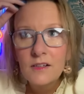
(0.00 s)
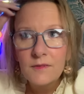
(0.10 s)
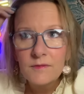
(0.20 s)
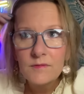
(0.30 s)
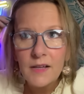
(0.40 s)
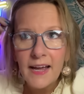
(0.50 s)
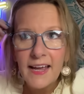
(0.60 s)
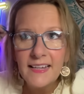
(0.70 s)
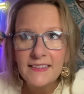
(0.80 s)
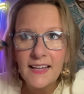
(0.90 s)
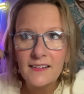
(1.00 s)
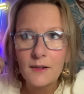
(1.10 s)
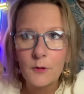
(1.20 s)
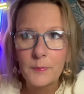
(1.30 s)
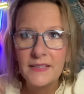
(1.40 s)
I hate that little
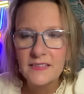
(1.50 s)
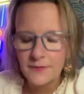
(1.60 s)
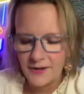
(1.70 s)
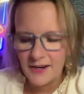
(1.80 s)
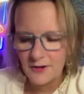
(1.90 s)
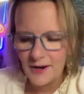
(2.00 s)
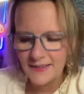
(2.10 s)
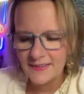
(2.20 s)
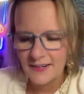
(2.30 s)
piece of hair right there.